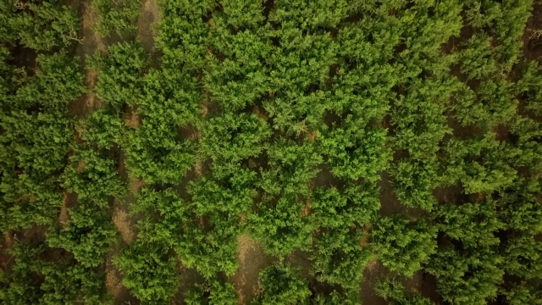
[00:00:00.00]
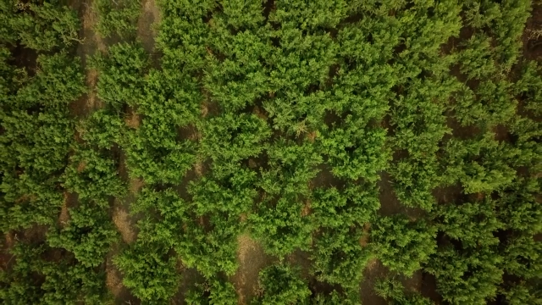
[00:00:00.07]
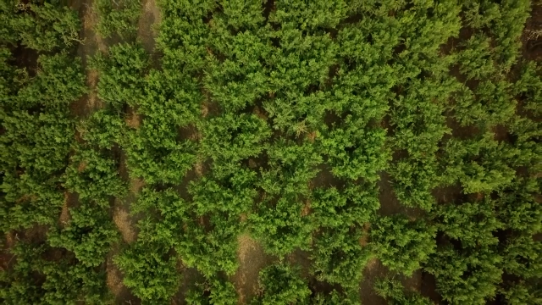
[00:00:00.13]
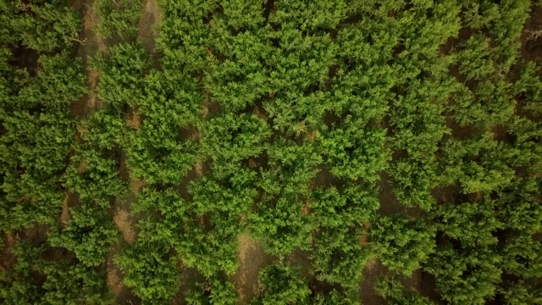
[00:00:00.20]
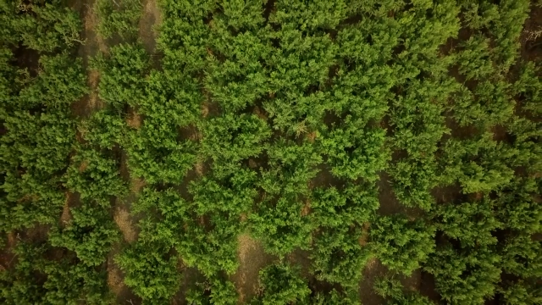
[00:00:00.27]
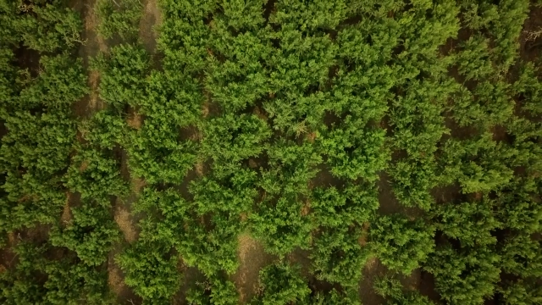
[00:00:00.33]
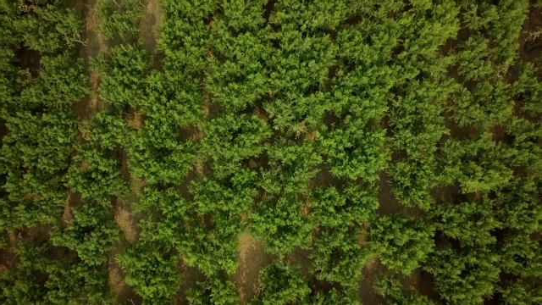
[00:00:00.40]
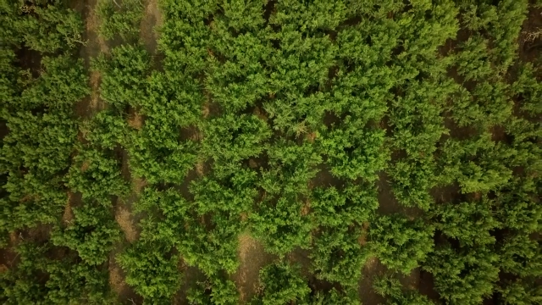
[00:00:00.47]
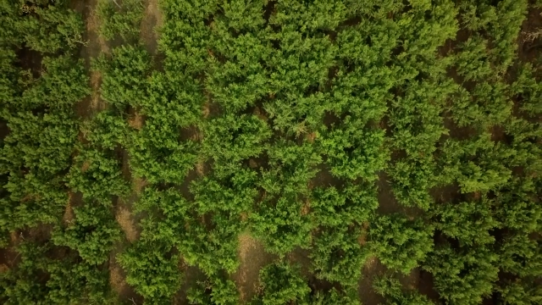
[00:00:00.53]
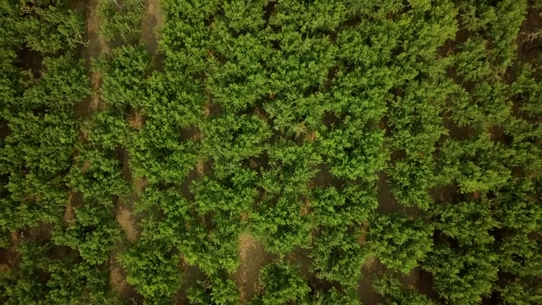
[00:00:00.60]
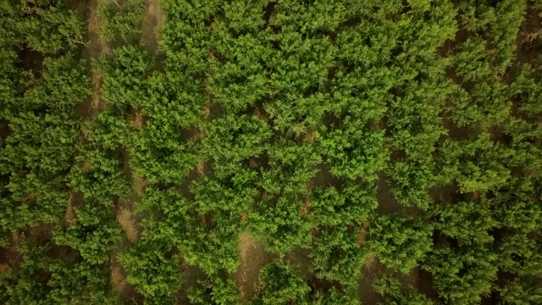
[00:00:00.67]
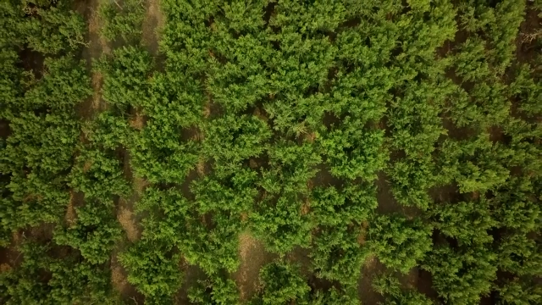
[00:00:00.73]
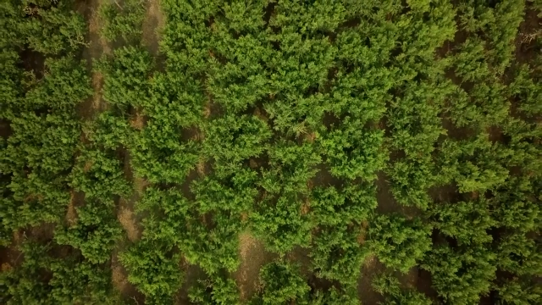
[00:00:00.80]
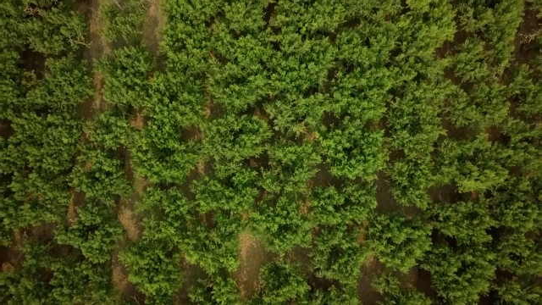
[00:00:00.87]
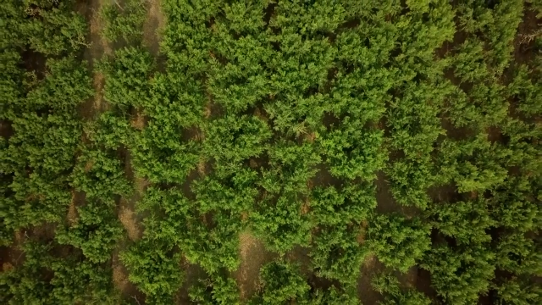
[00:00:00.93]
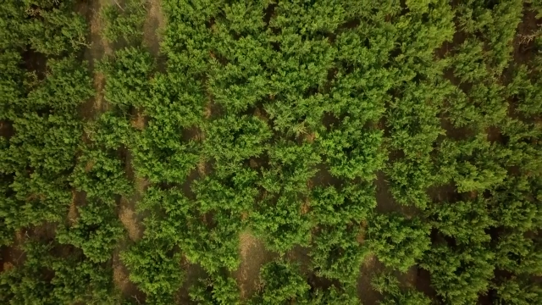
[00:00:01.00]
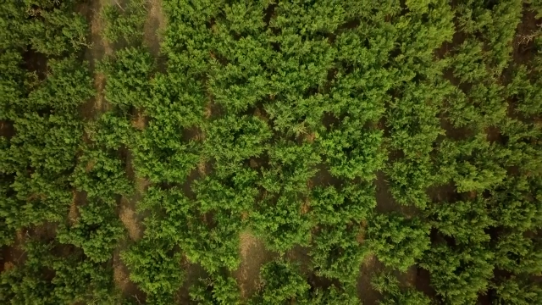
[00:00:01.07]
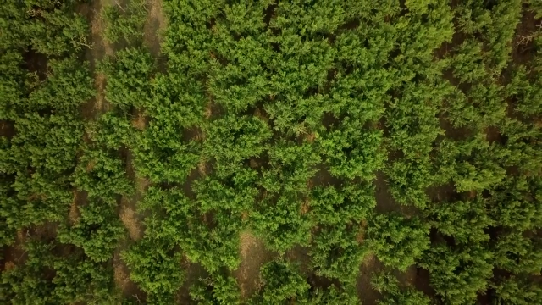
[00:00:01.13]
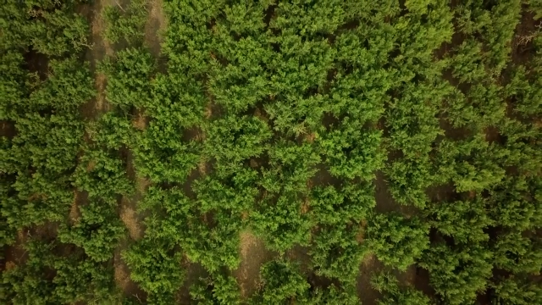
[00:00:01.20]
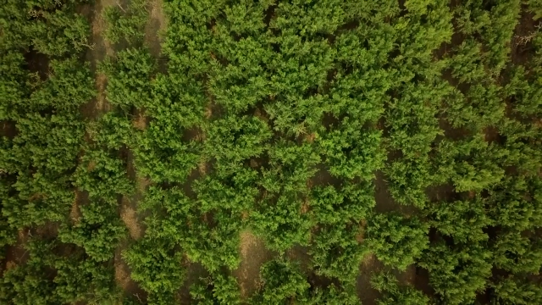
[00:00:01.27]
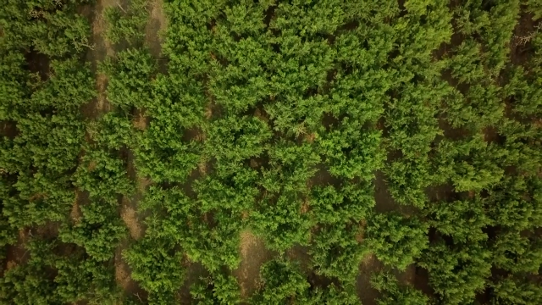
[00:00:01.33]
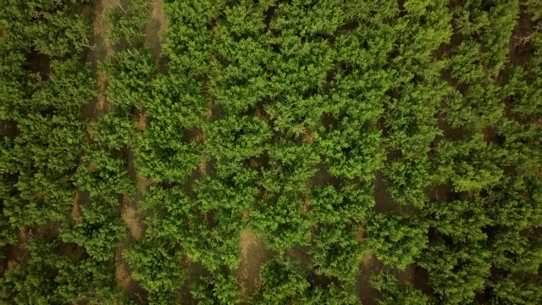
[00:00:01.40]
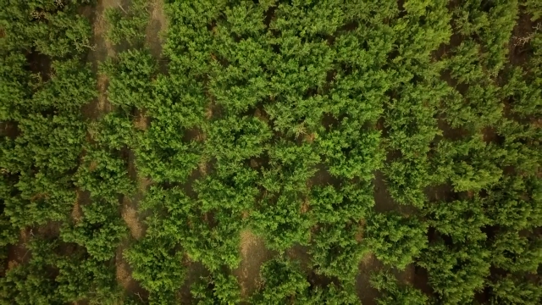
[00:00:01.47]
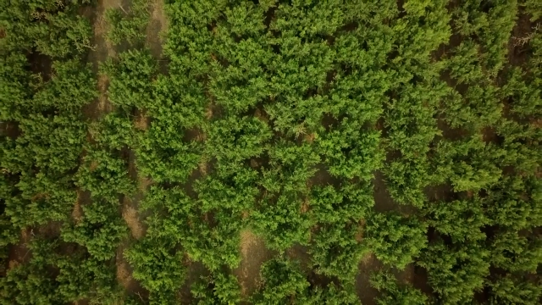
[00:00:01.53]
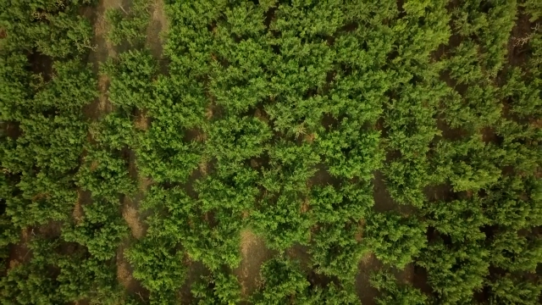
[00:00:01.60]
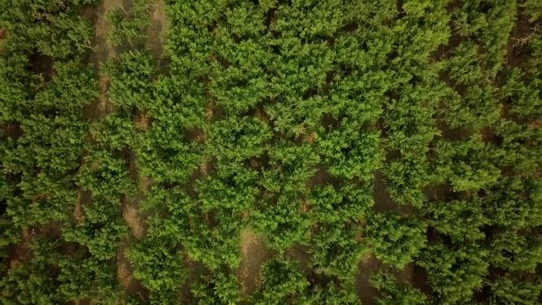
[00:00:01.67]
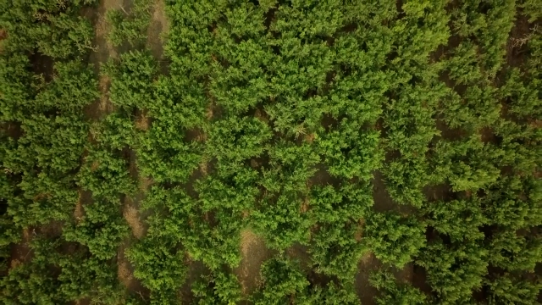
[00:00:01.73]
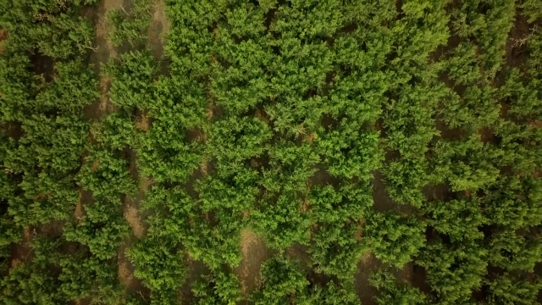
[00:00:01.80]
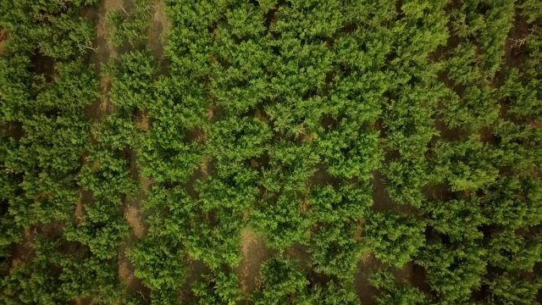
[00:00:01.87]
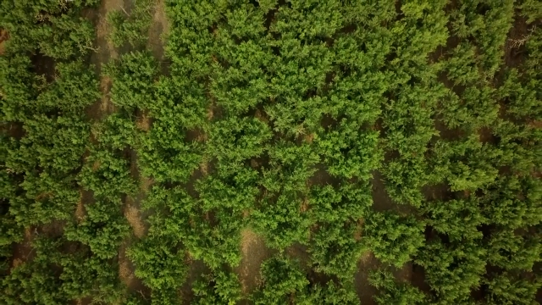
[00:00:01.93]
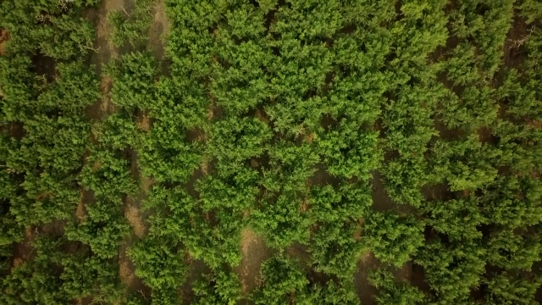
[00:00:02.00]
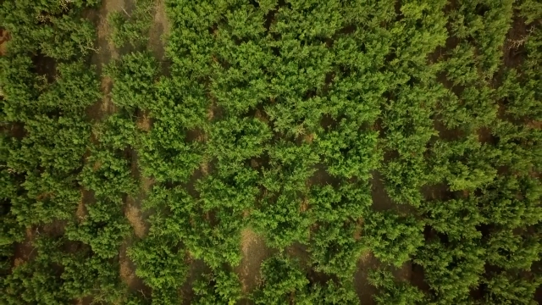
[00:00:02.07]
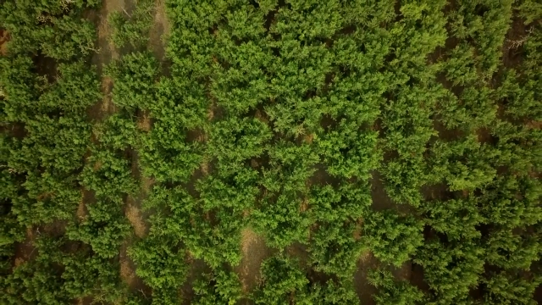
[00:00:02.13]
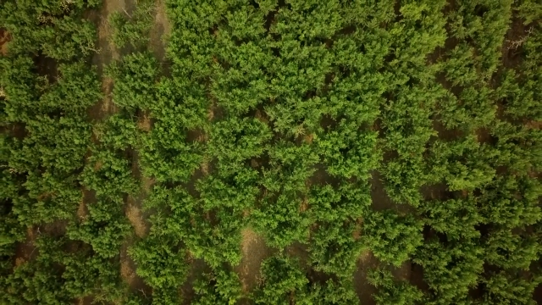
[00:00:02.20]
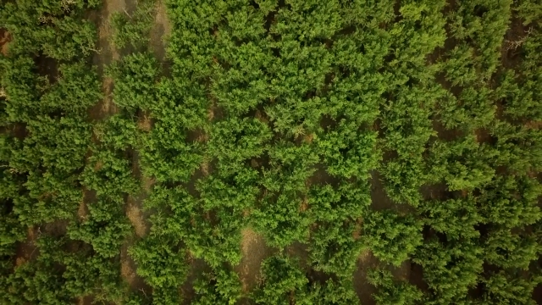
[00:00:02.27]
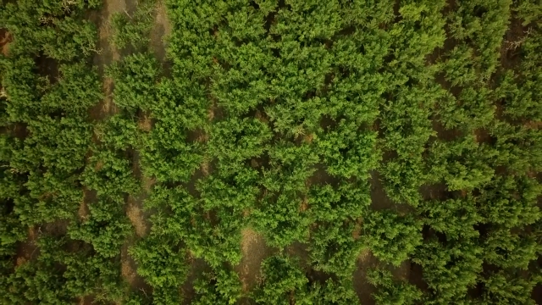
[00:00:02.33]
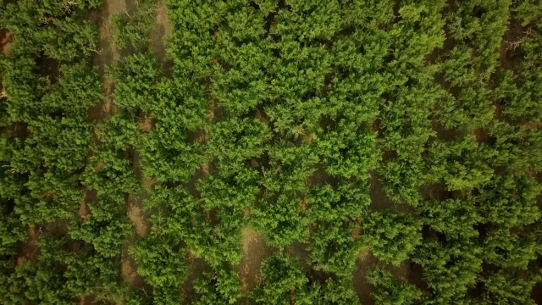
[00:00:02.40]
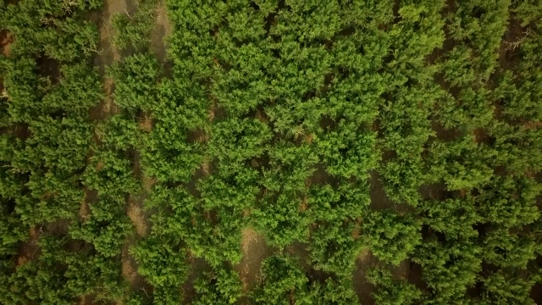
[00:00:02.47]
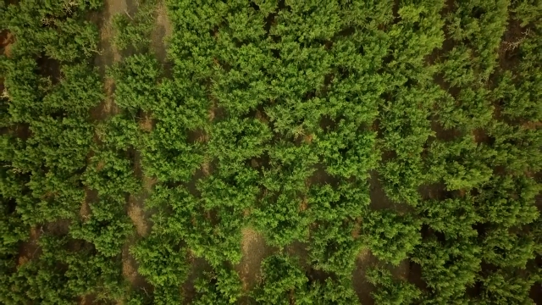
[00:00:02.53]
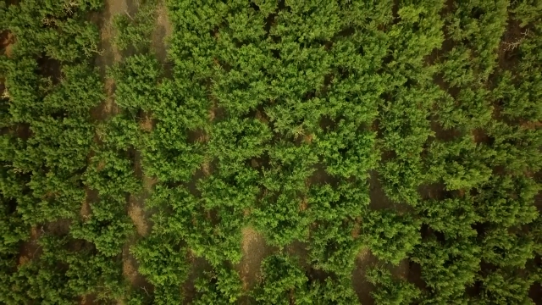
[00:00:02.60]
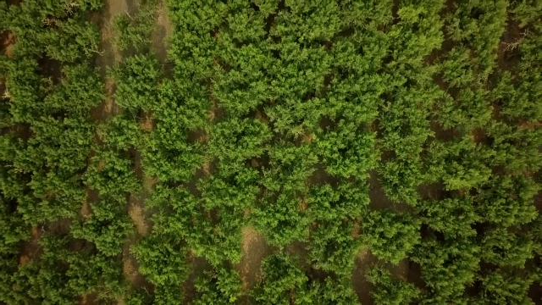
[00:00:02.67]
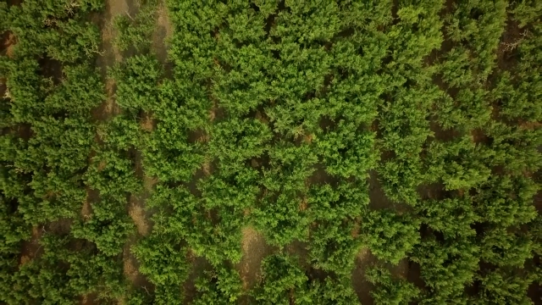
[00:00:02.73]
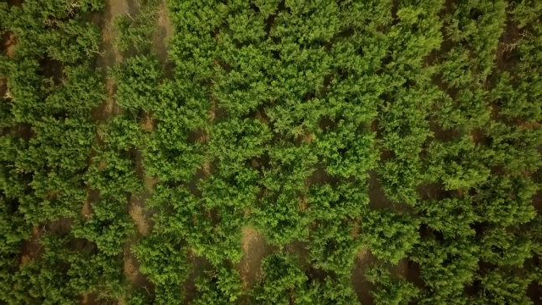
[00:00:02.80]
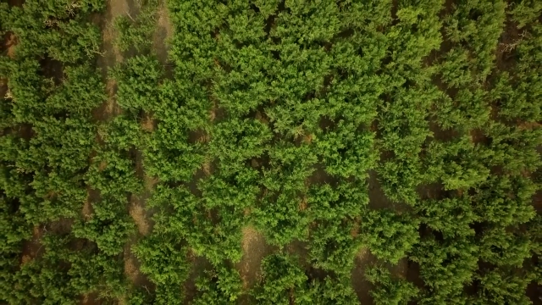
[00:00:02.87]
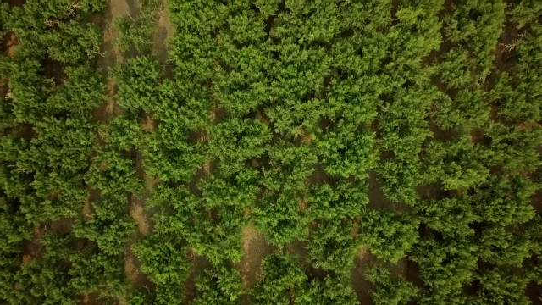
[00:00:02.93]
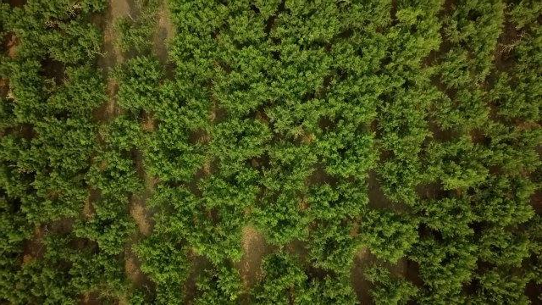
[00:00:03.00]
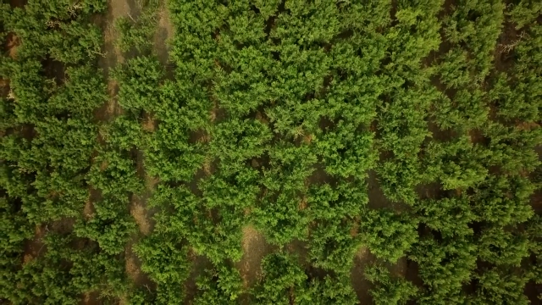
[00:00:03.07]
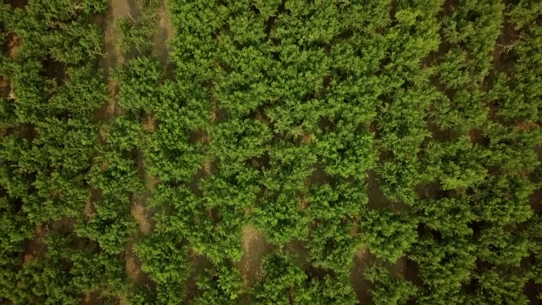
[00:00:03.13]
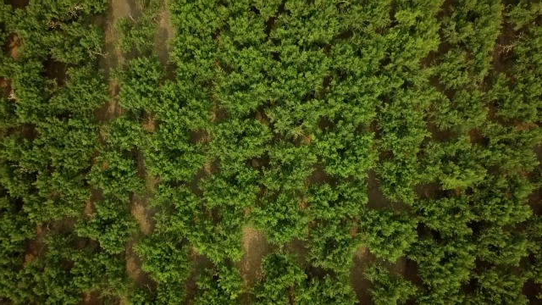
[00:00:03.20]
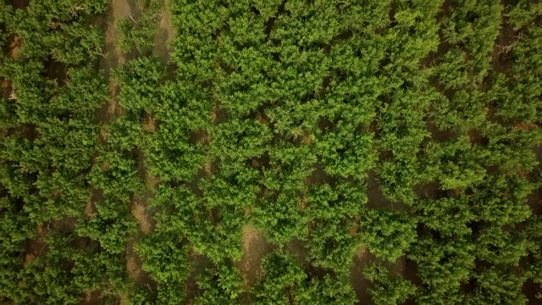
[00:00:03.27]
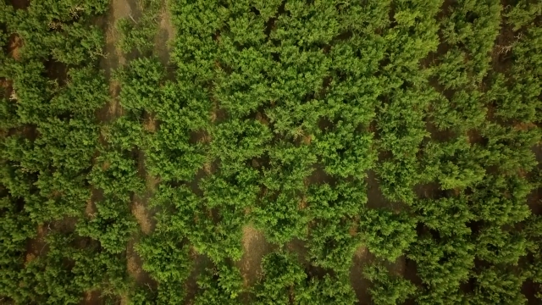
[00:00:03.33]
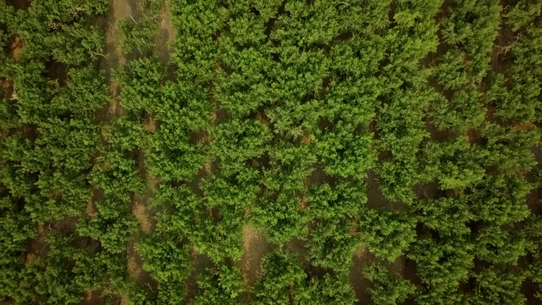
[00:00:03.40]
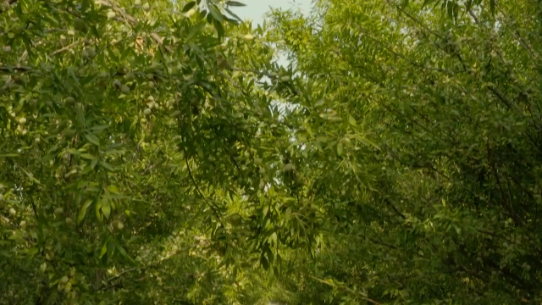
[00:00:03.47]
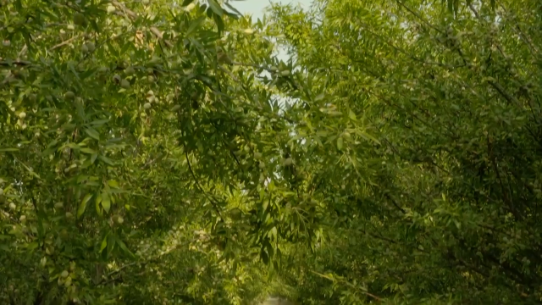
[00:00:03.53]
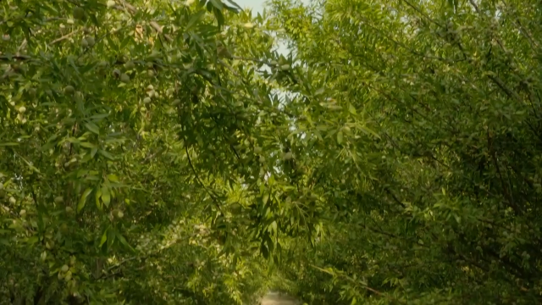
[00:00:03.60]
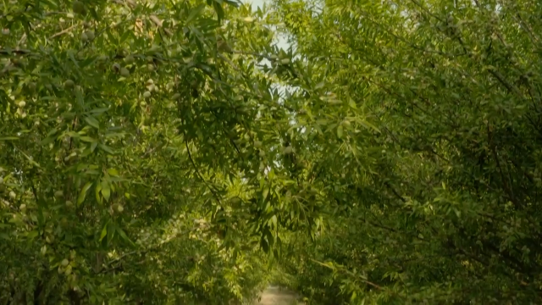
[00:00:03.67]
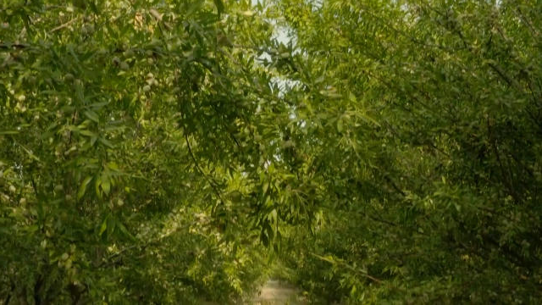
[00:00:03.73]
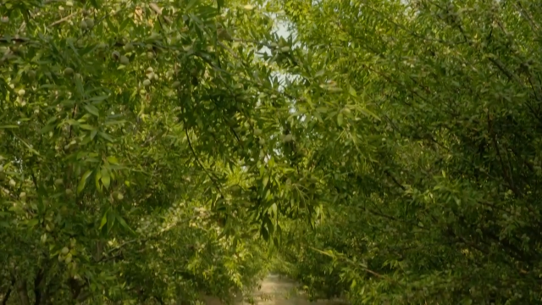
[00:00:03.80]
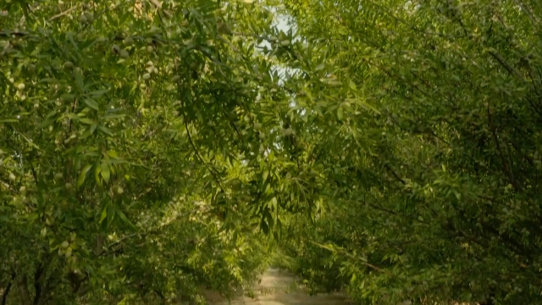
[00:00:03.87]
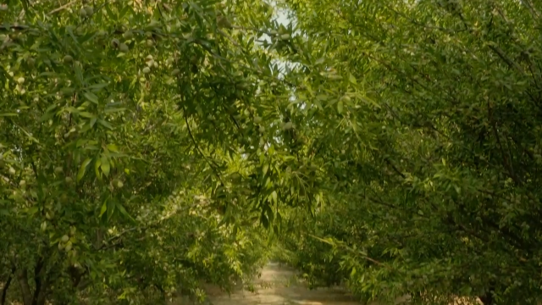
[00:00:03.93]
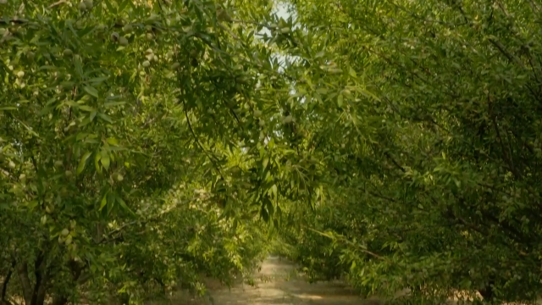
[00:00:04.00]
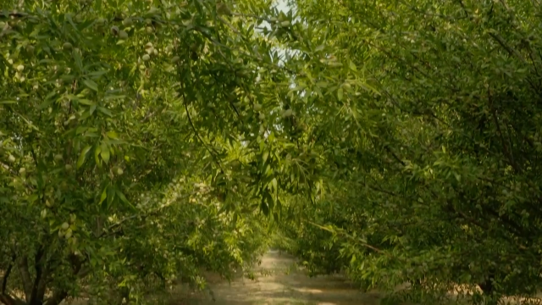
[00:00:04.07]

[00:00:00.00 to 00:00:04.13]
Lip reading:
[unreadable: no face in view]